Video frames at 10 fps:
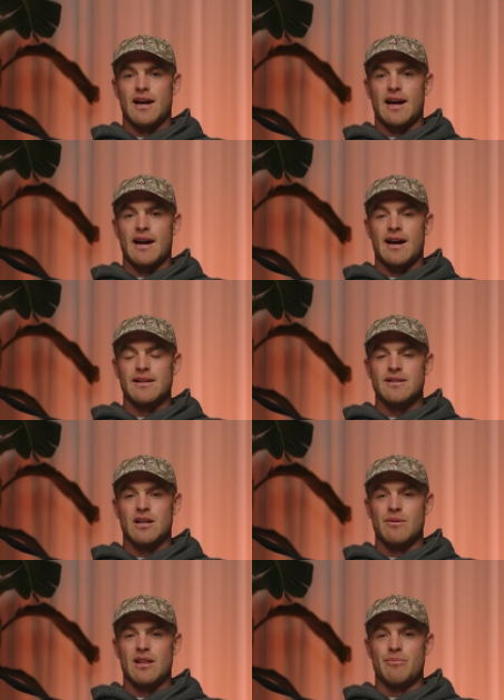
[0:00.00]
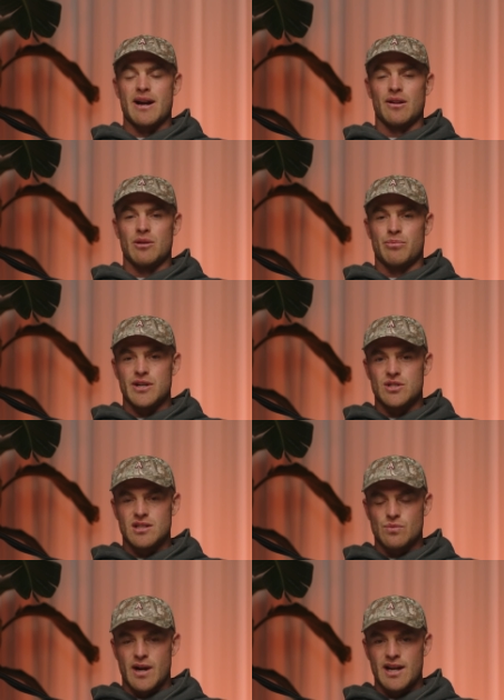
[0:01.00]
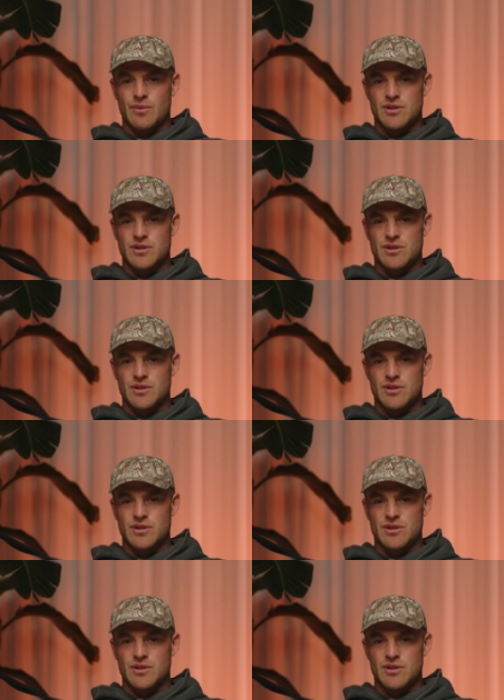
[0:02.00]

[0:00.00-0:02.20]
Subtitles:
It's going to be the Battle of the Bridge this week,